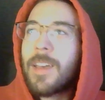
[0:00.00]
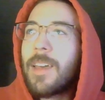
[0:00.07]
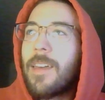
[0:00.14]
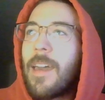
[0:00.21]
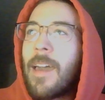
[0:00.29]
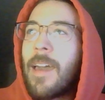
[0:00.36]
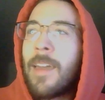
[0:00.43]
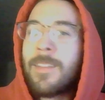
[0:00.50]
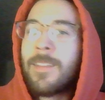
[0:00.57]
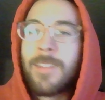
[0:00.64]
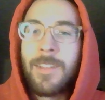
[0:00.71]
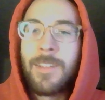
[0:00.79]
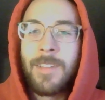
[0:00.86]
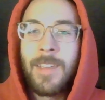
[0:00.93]
And
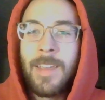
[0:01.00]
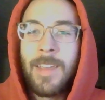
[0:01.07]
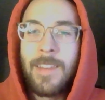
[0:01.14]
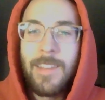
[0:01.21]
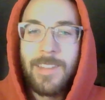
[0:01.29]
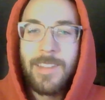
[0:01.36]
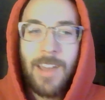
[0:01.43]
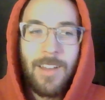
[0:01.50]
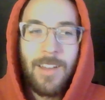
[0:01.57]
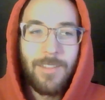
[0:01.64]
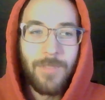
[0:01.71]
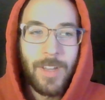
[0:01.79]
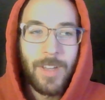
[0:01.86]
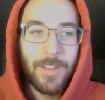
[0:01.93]
it is kind of
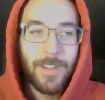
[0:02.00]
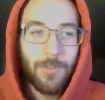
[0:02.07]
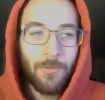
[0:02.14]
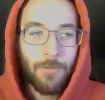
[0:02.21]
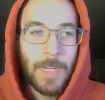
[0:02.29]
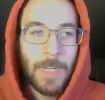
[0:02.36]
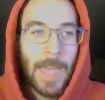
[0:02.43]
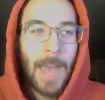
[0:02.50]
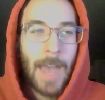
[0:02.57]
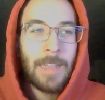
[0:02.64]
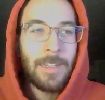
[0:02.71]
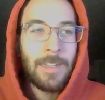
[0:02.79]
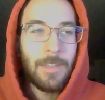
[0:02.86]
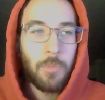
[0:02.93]
like
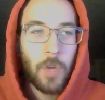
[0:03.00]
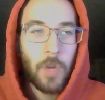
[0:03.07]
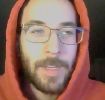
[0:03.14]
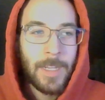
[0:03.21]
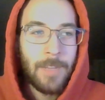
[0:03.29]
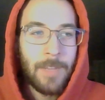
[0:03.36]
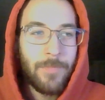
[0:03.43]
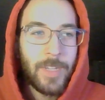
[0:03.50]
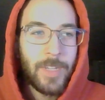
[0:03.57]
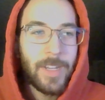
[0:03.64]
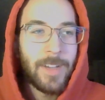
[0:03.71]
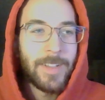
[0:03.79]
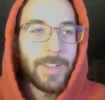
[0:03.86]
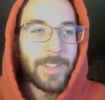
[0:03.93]
reality breaking
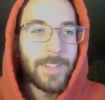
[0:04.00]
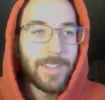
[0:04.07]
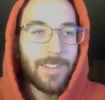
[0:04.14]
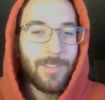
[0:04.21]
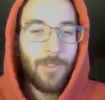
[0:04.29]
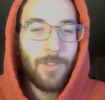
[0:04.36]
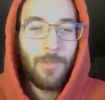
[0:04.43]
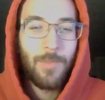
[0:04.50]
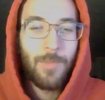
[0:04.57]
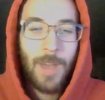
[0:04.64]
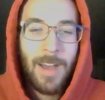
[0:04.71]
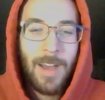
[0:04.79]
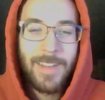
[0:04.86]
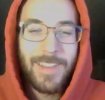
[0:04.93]
because
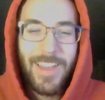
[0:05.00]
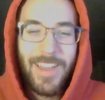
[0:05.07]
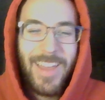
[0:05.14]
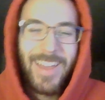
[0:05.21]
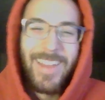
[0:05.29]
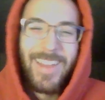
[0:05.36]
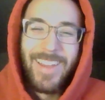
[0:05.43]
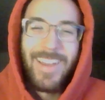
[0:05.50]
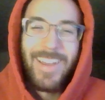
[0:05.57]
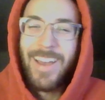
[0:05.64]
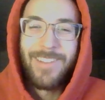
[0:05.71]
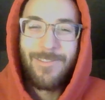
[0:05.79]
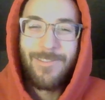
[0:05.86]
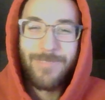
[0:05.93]
I, I
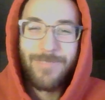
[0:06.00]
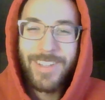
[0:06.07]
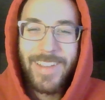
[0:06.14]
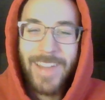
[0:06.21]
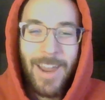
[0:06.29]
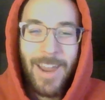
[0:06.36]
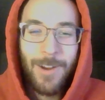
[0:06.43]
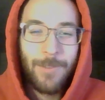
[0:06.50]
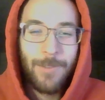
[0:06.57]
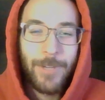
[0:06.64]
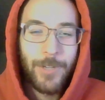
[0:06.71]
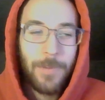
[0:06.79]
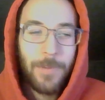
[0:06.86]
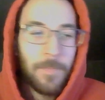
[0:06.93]
don't really care
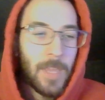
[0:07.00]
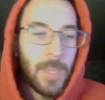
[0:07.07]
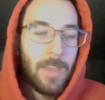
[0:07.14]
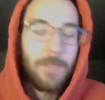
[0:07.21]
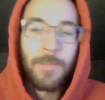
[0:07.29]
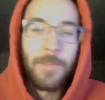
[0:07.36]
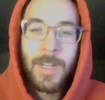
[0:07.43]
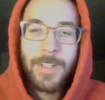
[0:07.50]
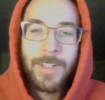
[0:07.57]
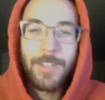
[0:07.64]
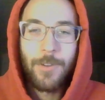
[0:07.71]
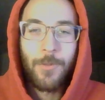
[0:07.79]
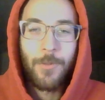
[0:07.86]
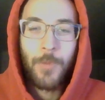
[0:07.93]
about money
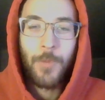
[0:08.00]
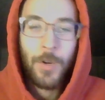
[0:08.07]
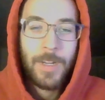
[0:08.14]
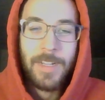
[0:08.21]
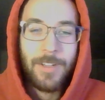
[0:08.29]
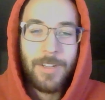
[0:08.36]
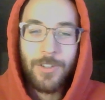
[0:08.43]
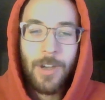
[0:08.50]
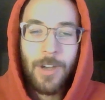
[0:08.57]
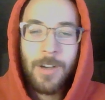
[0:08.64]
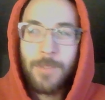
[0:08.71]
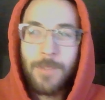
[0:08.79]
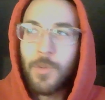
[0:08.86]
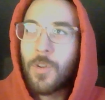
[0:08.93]
or working a
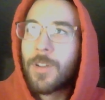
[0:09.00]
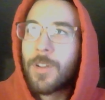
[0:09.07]
job or